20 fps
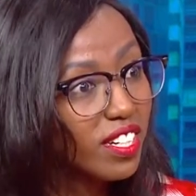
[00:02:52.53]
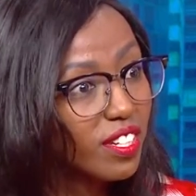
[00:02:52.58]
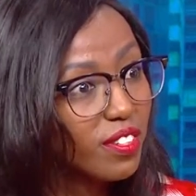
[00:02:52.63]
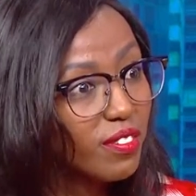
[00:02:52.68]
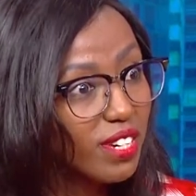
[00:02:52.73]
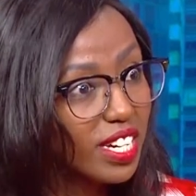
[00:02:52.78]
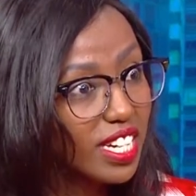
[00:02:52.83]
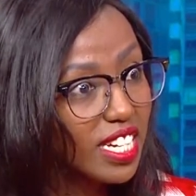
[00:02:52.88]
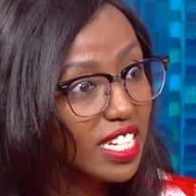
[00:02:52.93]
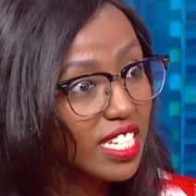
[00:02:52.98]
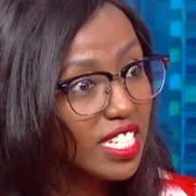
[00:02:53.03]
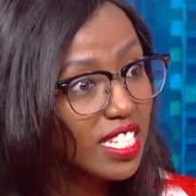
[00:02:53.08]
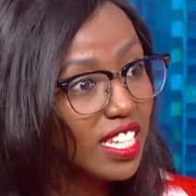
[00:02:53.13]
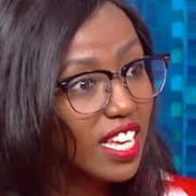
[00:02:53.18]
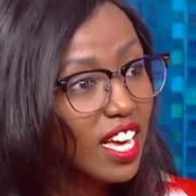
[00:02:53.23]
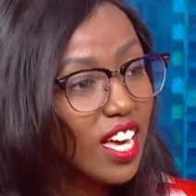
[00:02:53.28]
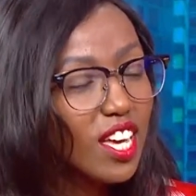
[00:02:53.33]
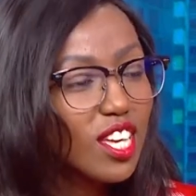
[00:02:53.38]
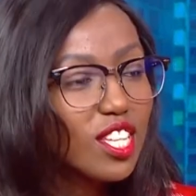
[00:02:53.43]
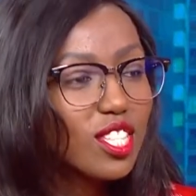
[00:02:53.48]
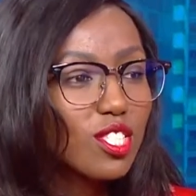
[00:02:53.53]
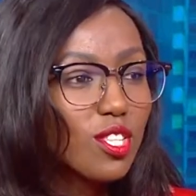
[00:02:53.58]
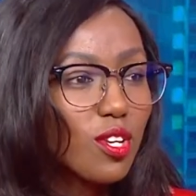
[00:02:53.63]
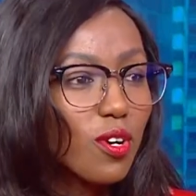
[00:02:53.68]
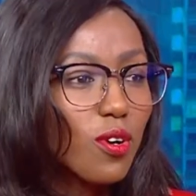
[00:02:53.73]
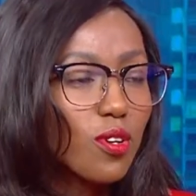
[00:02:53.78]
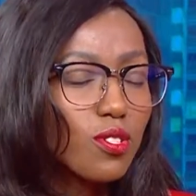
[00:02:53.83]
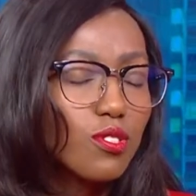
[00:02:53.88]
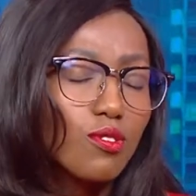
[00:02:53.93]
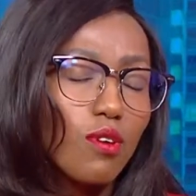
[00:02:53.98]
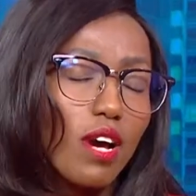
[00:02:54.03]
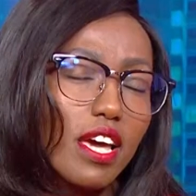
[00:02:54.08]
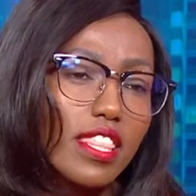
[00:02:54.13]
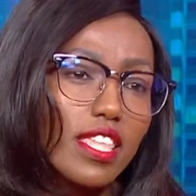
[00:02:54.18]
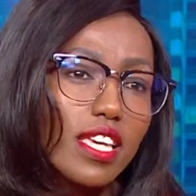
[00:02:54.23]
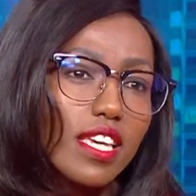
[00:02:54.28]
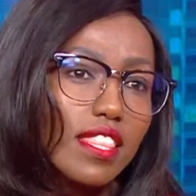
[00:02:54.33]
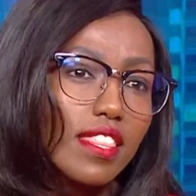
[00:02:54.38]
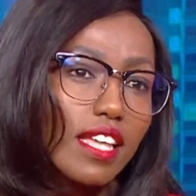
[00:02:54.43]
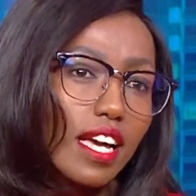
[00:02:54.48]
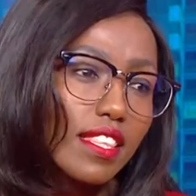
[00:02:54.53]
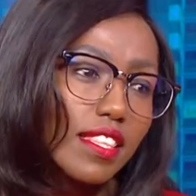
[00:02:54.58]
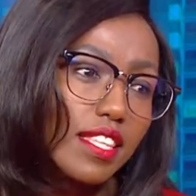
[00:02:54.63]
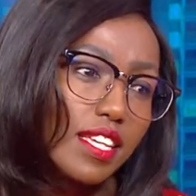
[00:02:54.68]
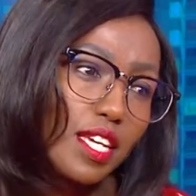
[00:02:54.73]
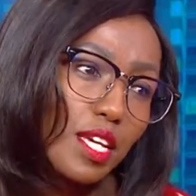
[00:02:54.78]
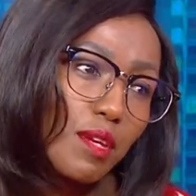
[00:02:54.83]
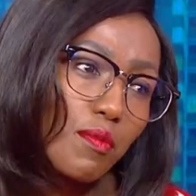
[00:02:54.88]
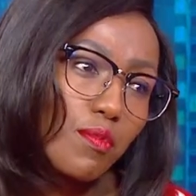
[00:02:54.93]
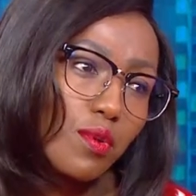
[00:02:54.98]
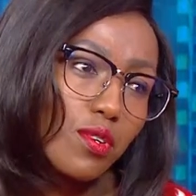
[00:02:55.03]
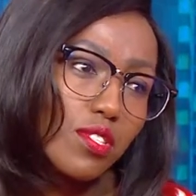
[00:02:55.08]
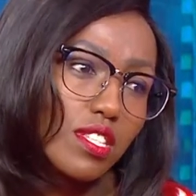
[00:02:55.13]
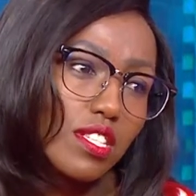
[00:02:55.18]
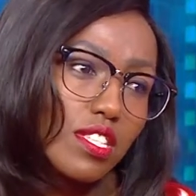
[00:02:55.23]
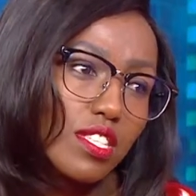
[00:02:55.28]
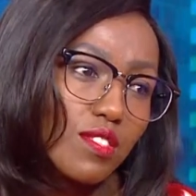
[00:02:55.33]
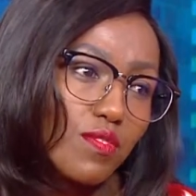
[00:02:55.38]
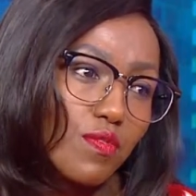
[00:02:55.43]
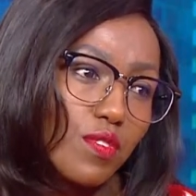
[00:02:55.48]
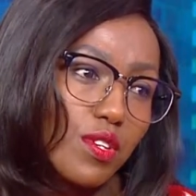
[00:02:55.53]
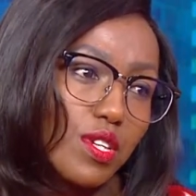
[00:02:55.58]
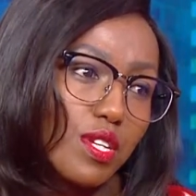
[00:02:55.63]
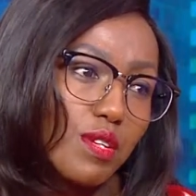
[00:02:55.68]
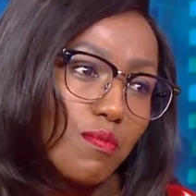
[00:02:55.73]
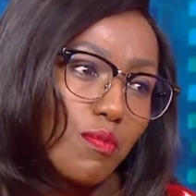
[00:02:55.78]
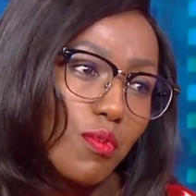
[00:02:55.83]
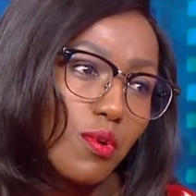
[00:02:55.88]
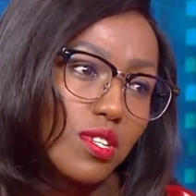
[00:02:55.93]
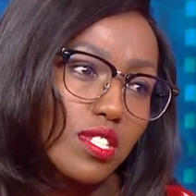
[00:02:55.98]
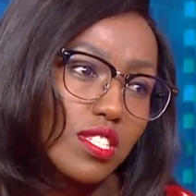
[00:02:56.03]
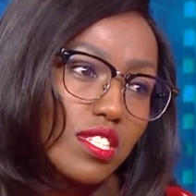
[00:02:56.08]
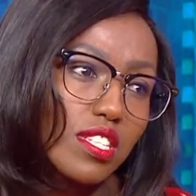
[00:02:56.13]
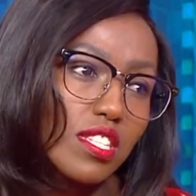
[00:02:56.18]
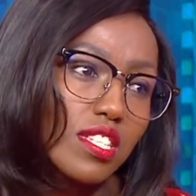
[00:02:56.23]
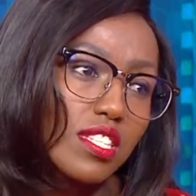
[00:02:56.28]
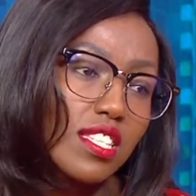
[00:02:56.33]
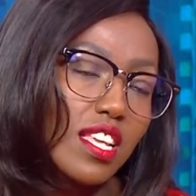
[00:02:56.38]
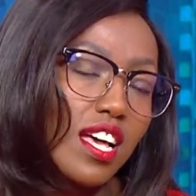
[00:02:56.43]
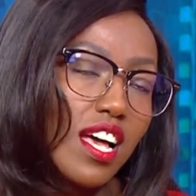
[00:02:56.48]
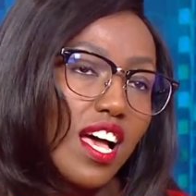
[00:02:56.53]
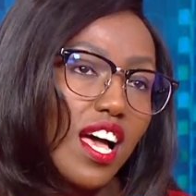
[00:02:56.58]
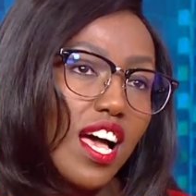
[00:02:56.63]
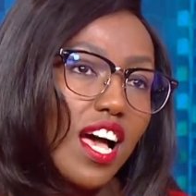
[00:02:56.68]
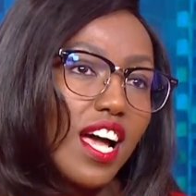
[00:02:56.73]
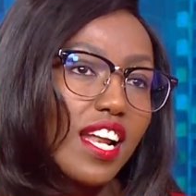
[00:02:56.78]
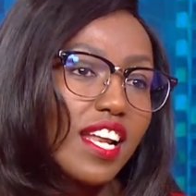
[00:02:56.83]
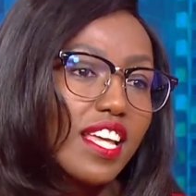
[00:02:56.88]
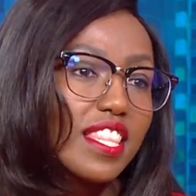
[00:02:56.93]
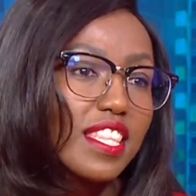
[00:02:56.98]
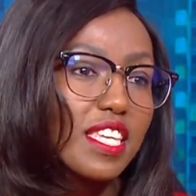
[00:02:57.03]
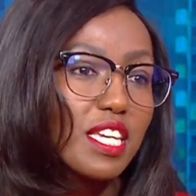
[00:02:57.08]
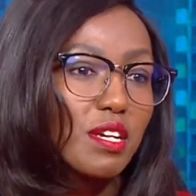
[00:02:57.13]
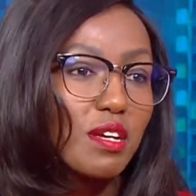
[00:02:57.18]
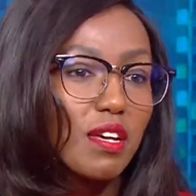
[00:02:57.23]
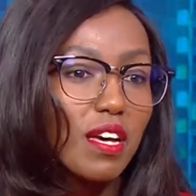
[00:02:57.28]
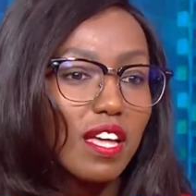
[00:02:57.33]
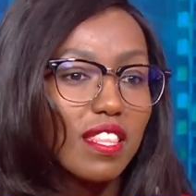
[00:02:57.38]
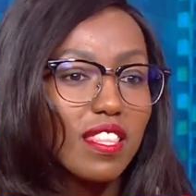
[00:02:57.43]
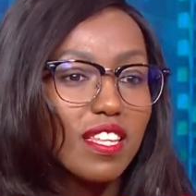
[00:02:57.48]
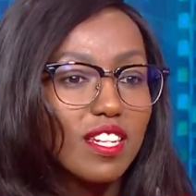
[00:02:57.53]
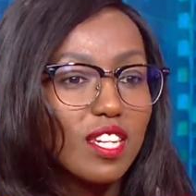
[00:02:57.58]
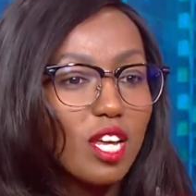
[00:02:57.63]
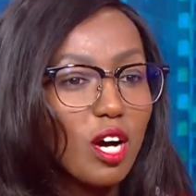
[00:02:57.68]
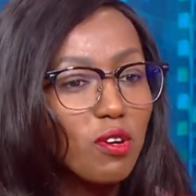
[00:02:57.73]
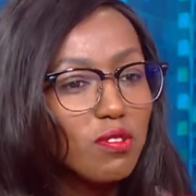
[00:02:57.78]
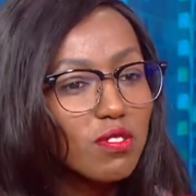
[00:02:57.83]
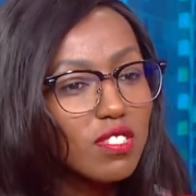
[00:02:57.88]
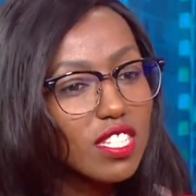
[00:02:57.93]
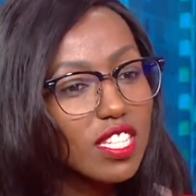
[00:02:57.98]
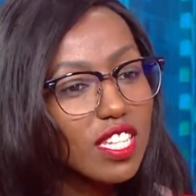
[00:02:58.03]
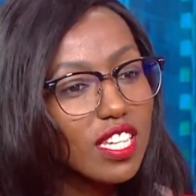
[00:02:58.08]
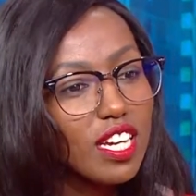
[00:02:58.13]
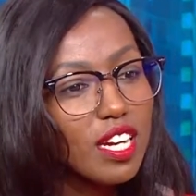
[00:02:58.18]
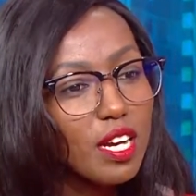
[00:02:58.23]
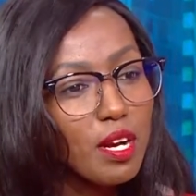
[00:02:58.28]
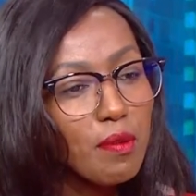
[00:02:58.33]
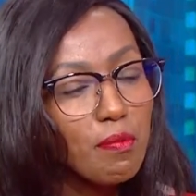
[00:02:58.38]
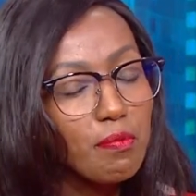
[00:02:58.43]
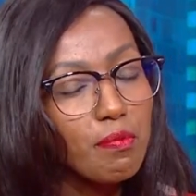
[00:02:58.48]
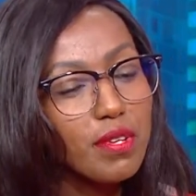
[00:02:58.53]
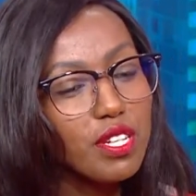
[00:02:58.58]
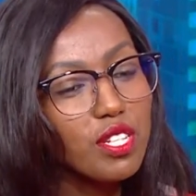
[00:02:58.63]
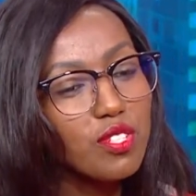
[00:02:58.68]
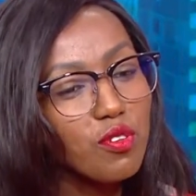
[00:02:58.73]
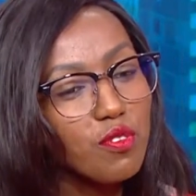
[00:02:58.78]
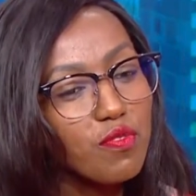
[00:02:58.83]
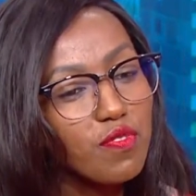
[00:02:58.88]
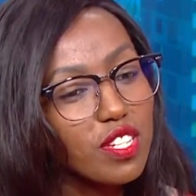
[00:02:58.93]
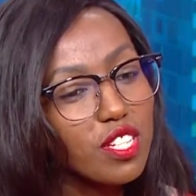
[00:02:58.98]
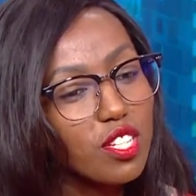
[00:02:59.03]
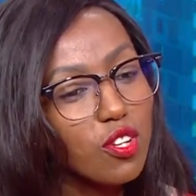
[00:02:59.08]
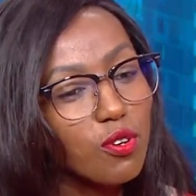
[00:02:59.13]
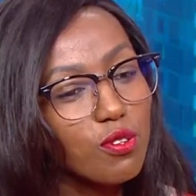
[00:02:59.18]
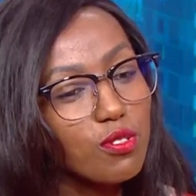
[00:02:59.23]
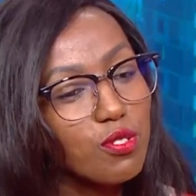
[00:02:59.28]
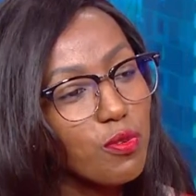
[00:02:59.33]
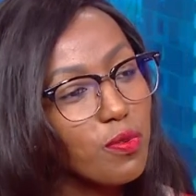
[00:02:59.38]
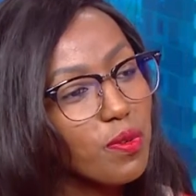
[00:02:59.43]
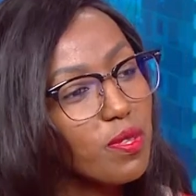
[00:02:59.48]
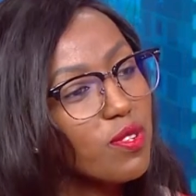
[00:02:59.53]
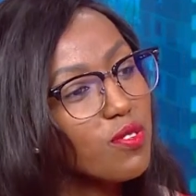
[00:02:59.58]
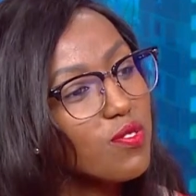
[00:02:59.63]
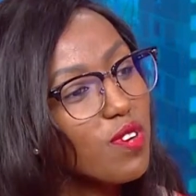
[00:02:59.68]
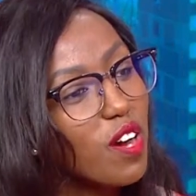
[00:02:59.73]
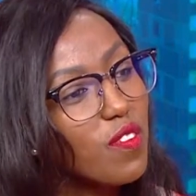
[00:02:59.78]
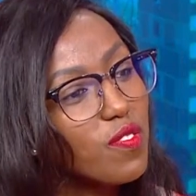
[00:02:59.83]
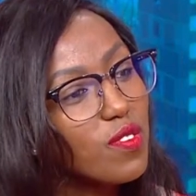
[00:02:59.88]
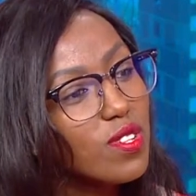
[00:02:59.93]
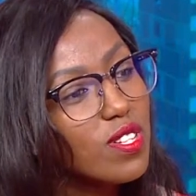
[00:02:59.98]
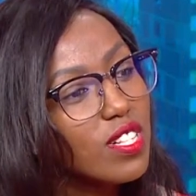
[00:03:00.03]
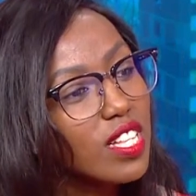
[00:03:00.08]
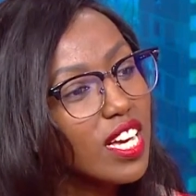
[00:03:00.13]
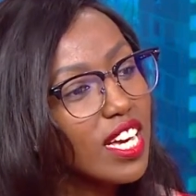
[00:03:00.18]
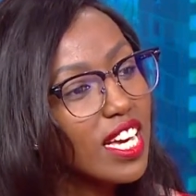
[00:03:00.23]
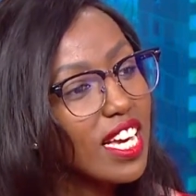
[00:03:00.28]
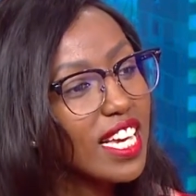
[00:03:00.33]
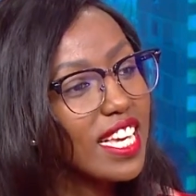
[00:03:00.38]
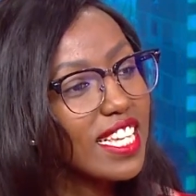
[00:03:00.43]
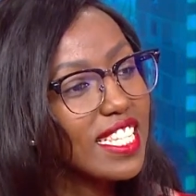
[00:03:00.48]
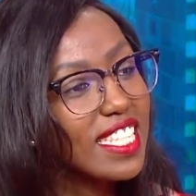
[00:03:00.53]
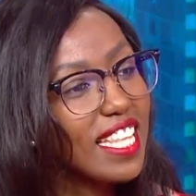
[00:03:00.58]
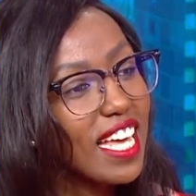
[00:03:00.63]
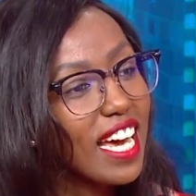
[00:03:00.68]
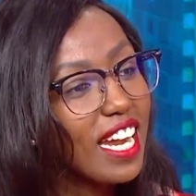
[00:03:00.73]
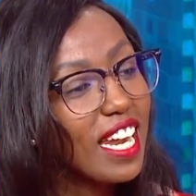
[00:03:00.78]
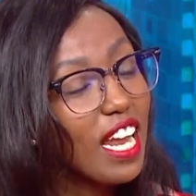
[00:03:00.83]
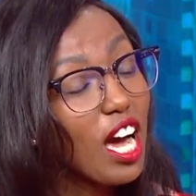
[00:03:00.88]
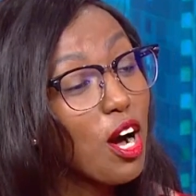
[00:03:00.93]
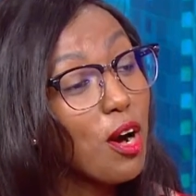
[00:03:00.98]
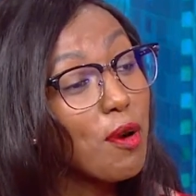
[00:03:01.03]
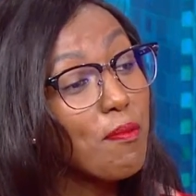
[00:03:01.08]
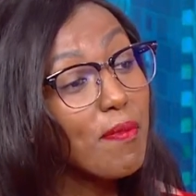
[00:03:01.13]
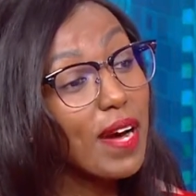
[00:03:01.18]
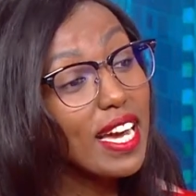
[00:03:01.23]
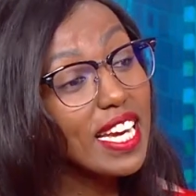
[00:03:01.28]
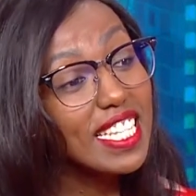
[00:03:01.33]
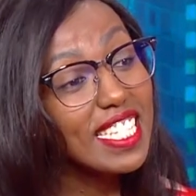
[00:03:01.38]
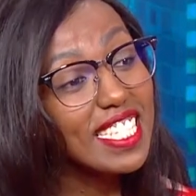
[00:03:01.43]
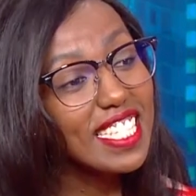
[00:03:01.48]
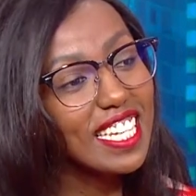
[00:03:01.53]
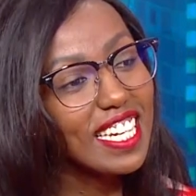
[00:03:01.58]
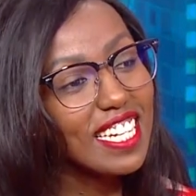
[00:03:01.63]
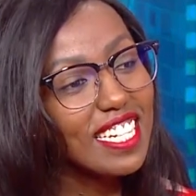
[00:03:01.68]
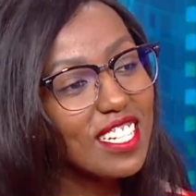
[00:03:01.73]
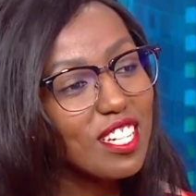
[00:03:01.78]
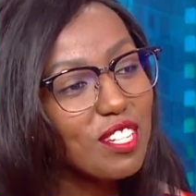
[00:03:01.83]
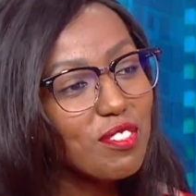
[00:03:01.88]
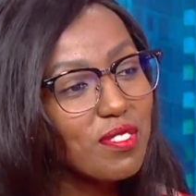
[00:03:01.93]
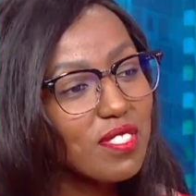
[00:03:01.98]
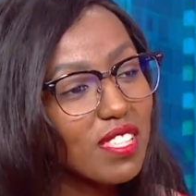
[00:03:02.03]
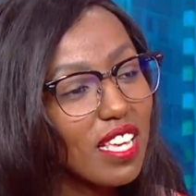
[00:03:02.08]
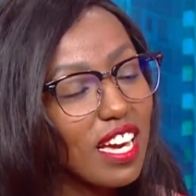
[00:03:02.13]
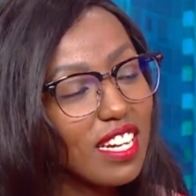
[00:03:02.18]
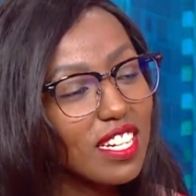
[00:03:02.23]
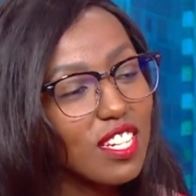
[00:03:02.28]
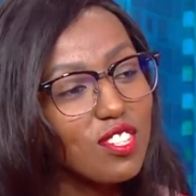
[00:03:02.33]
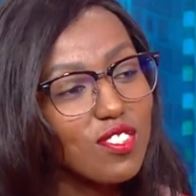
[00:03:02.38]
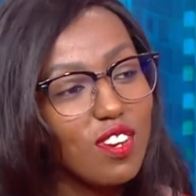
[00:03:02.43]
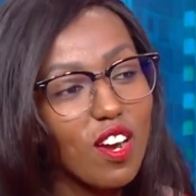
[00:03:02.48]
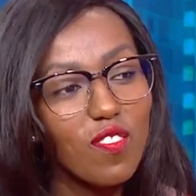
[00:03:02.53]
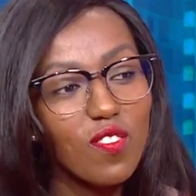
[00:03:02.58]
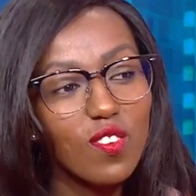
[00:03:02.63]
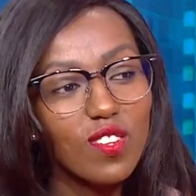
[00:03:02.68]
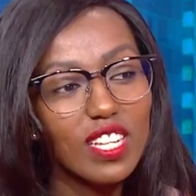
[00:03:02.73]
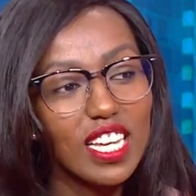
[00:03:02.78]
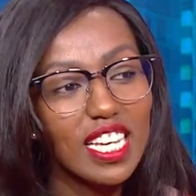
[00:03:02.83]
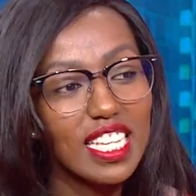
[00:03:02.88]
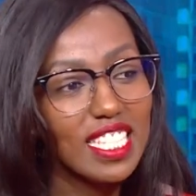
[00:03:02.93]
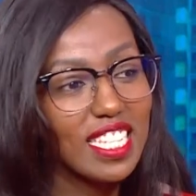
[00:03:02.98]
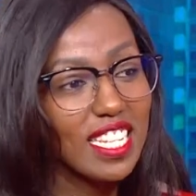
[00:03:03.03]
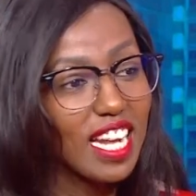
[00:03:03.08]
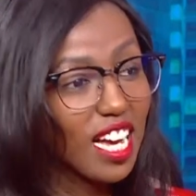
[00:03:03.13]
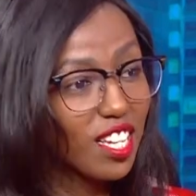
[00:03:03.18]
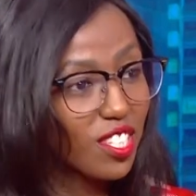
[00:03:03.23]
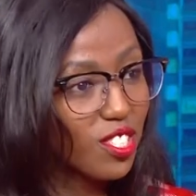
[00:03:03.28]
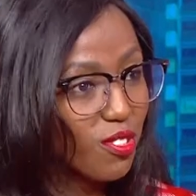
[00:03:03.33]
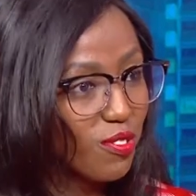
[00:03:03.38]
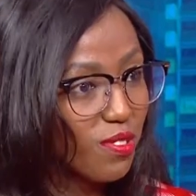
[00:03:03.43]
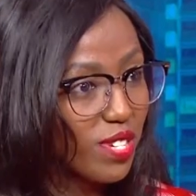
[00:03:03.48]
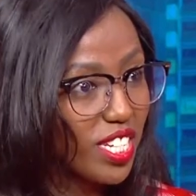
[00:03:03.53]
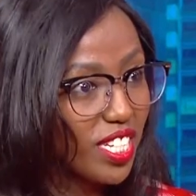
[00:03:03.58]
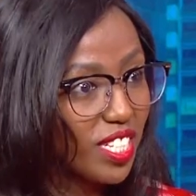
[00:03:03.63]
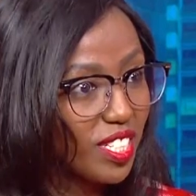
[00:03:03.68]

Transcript: Oh, right? Oh, wow. okay. So, so I think that thinking process is very important. Mm -hmm. And I think the daunting bit of it also with travel is that our mindset looks at travel as luxury.